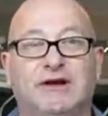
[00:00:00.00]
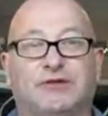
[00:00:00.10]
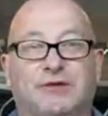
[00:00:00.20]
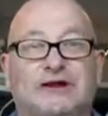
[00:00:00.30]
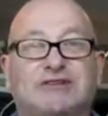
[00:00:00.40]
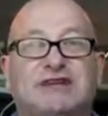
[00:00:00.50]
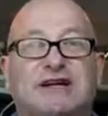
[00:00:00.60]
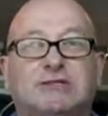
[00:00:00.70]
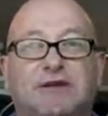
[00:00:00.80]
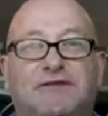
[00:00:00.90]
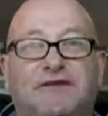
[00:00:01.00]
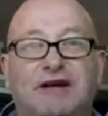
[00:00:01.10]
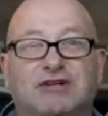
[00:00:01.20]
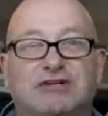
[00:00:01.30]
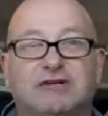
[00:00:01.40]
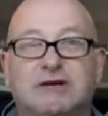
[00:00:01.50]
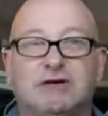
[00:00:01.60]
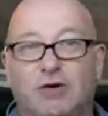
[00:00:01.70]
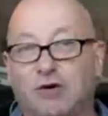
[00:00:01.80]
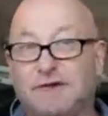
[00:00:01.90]
3 to 6 with a Fish
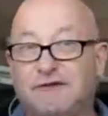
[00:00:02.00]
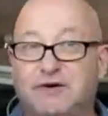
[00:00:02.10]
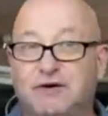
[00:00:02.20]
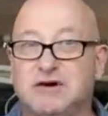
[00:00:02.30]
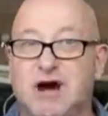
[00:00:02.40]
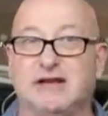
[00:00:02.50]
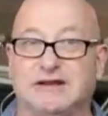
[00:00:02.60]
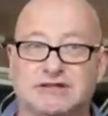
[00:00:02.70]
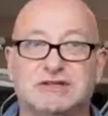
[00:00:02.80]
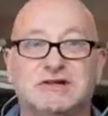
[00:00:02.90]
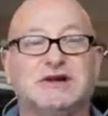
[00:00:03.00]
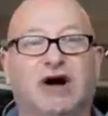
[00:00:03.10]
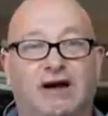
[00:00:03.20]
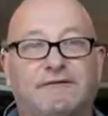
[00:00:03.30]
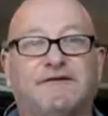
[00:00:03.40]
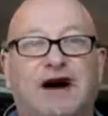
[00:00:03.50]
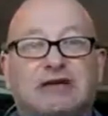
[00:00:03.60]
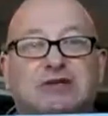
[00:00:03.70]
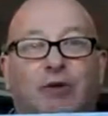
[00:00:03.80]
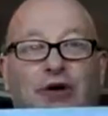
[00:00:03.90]
or Phil Collins on
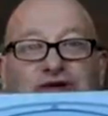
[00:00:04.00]
Fox Sports